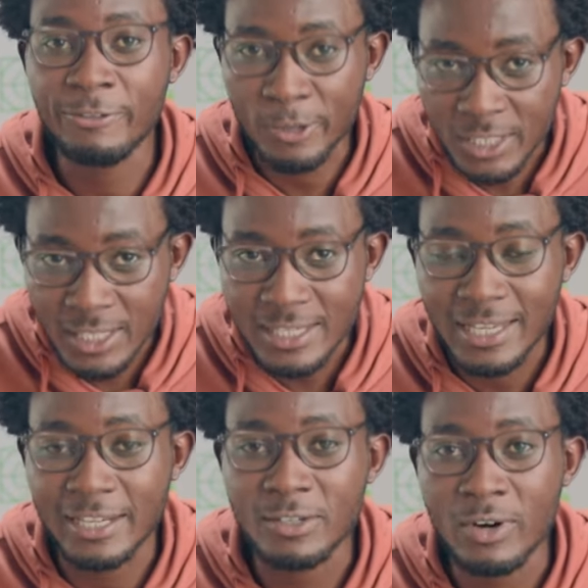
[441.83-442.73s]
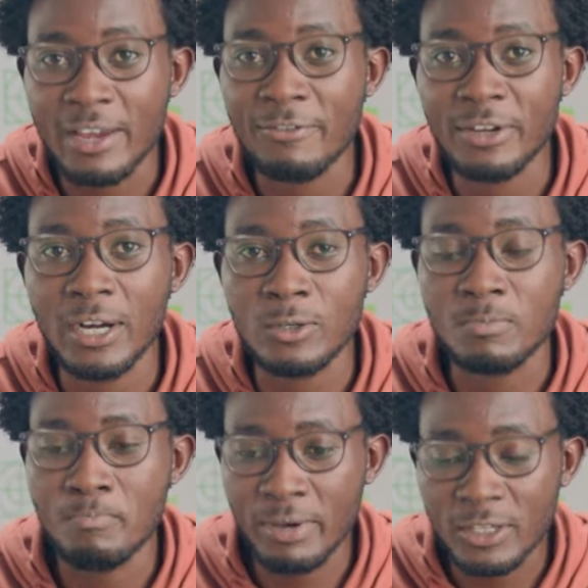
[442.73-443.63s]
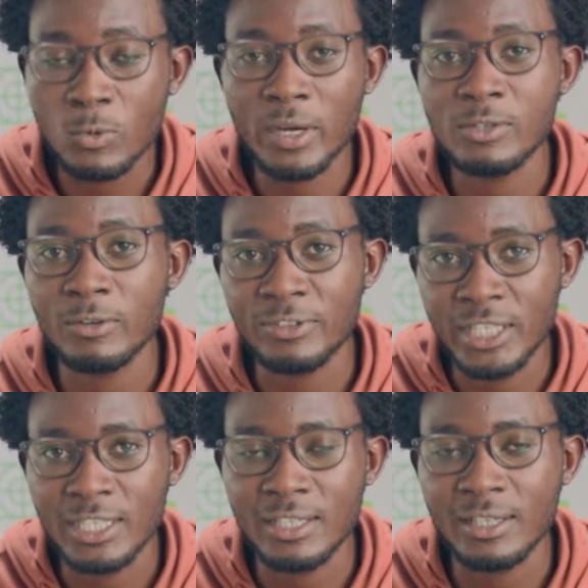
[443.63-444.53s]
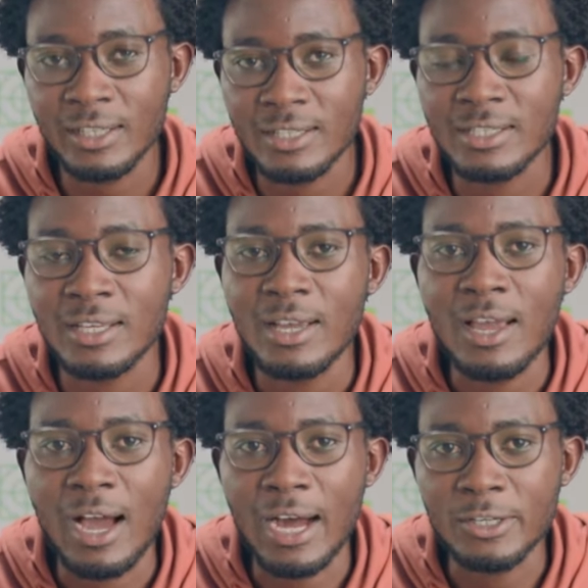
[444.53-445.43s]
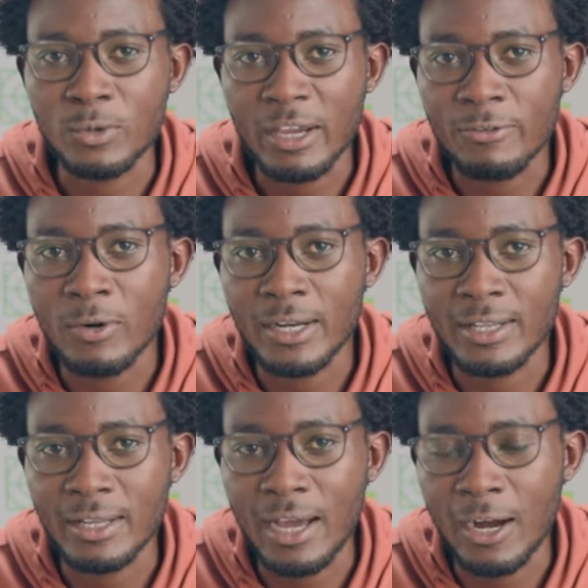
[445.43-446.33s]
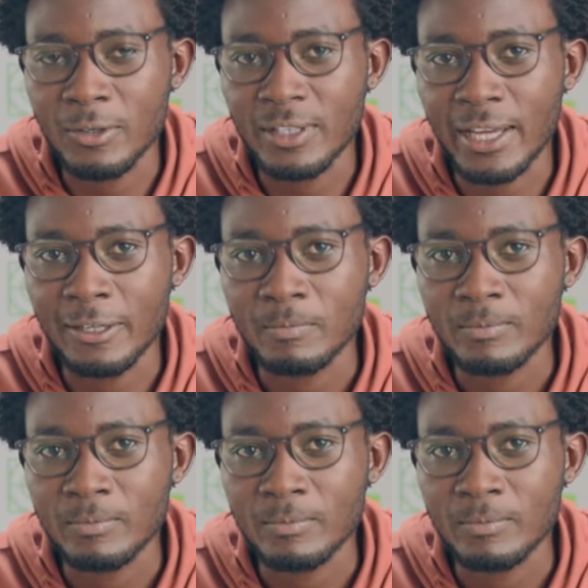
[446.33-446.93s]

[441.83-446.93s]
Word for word: force it and try figure out best ways of teaching this Uh, to everyone out there.